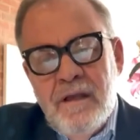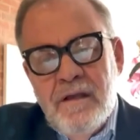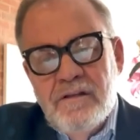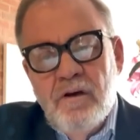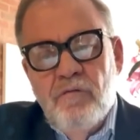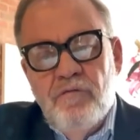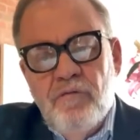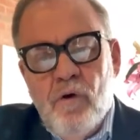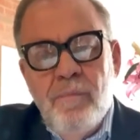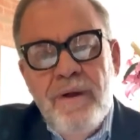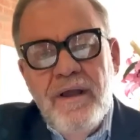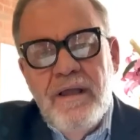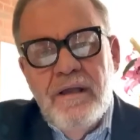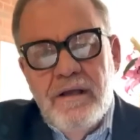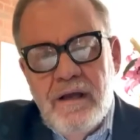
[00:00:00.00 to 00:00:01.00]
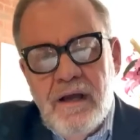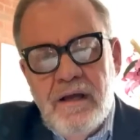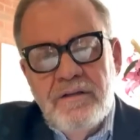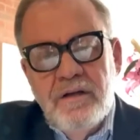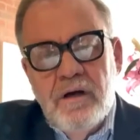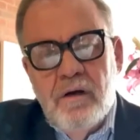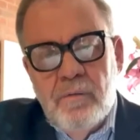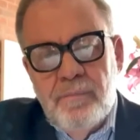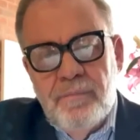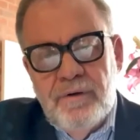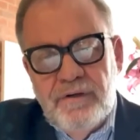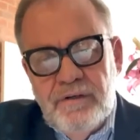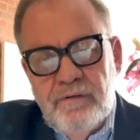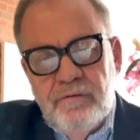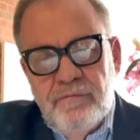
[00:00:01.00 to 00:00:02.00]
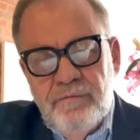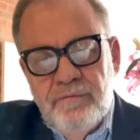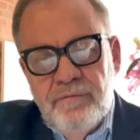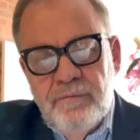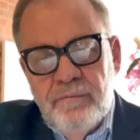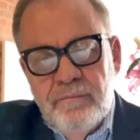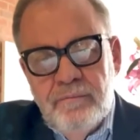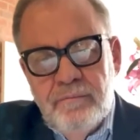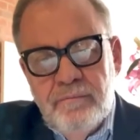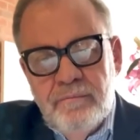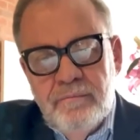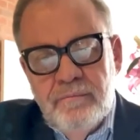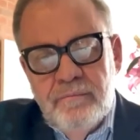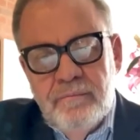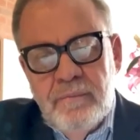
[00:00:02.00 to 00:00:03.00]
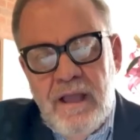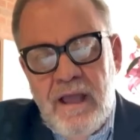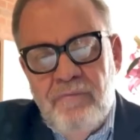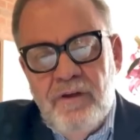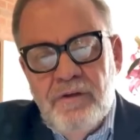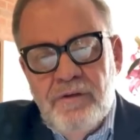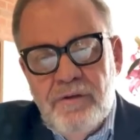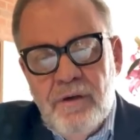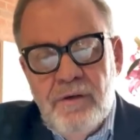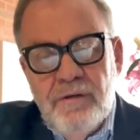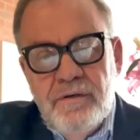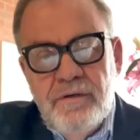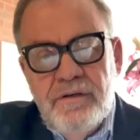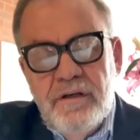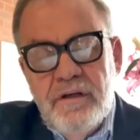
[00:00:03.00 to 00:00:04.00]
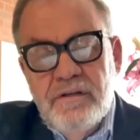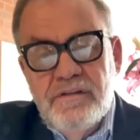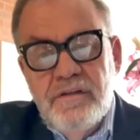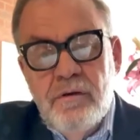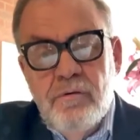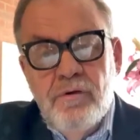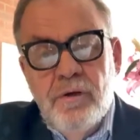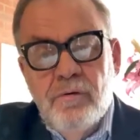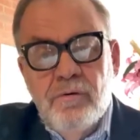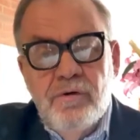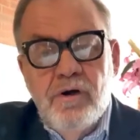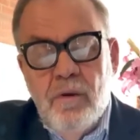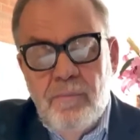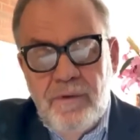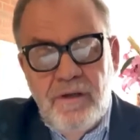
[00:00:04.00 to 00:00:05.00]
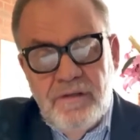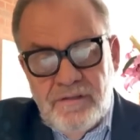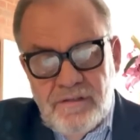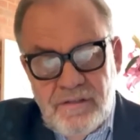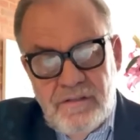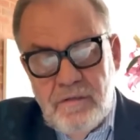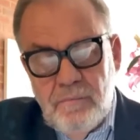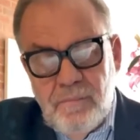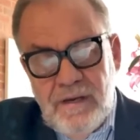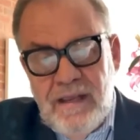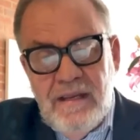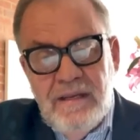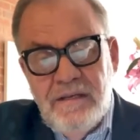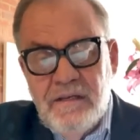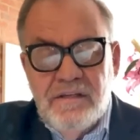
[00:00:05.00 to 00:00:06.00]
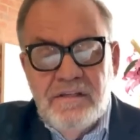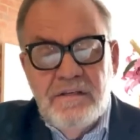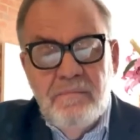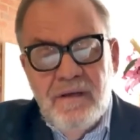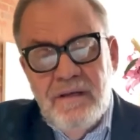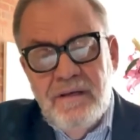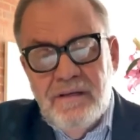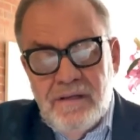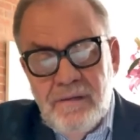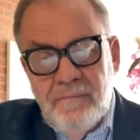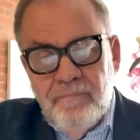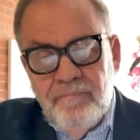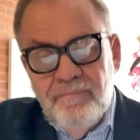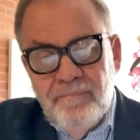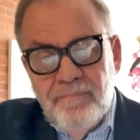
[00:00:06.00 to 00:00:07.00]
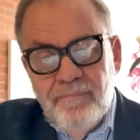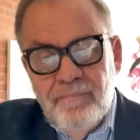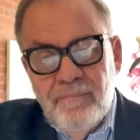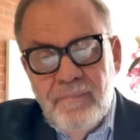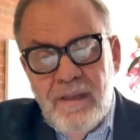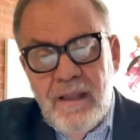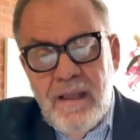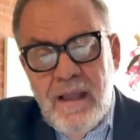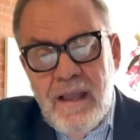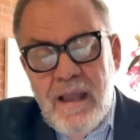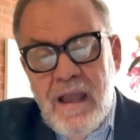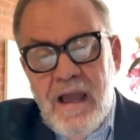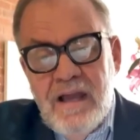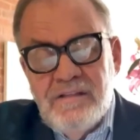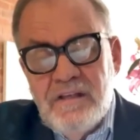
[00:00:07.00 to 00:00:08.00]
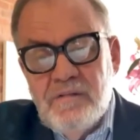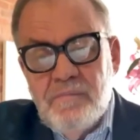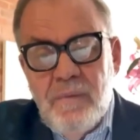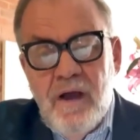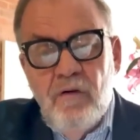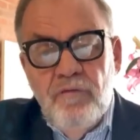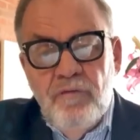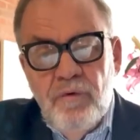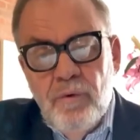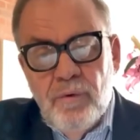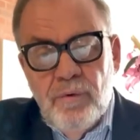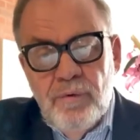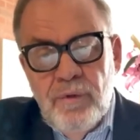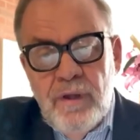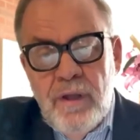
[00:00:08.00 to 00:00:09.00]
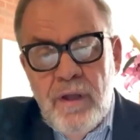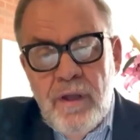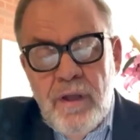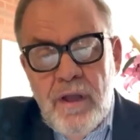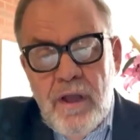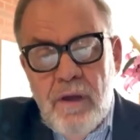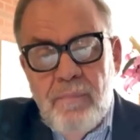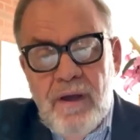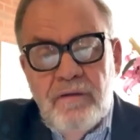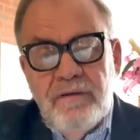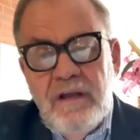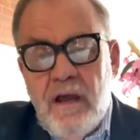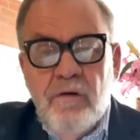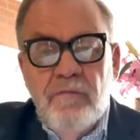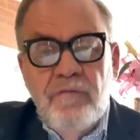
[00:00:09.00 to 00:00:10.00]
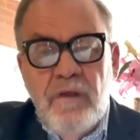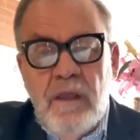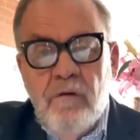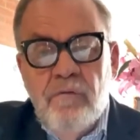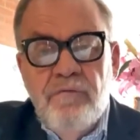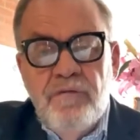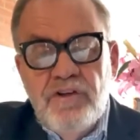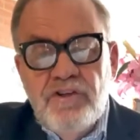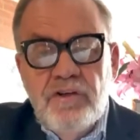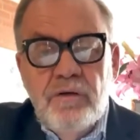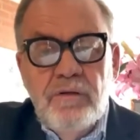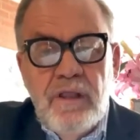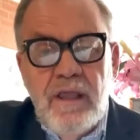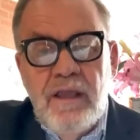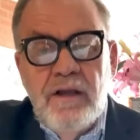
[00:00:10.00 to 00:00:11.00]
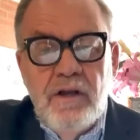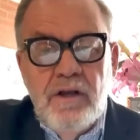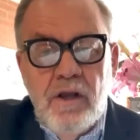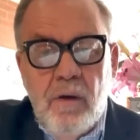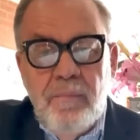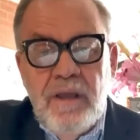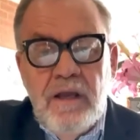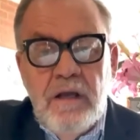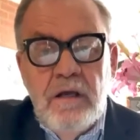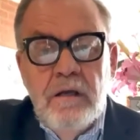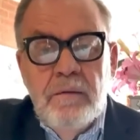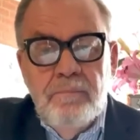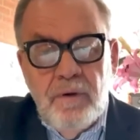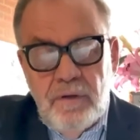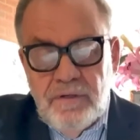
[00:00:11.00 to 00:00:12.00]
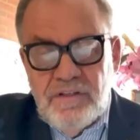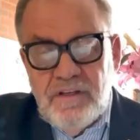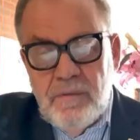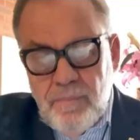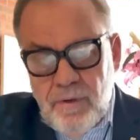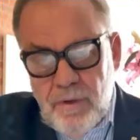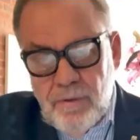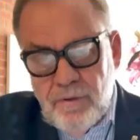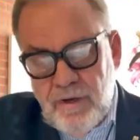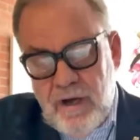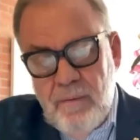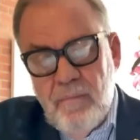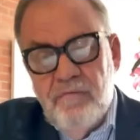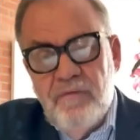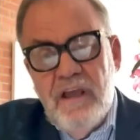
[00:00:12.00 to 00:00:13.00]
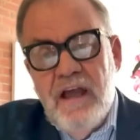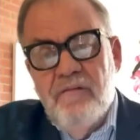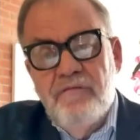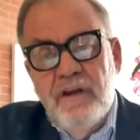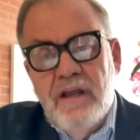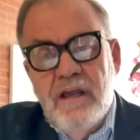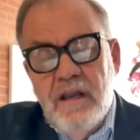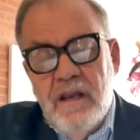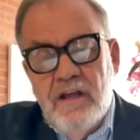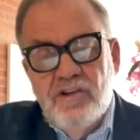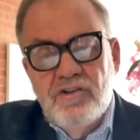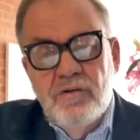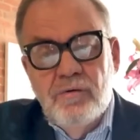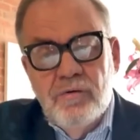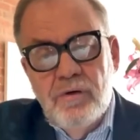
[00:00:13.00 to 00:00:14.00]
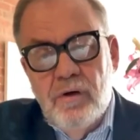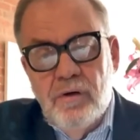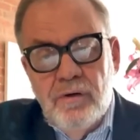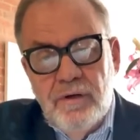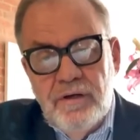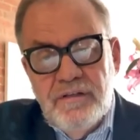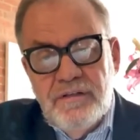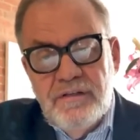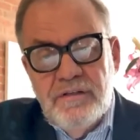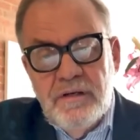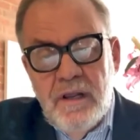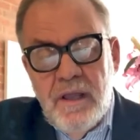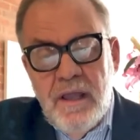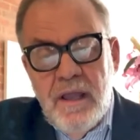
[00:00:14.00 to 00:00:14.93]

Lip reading: So former Inkatha operative, having turned pseudo-communist Dr Nzimande, has his mouth full about how the official economic policy program of the African National Congress,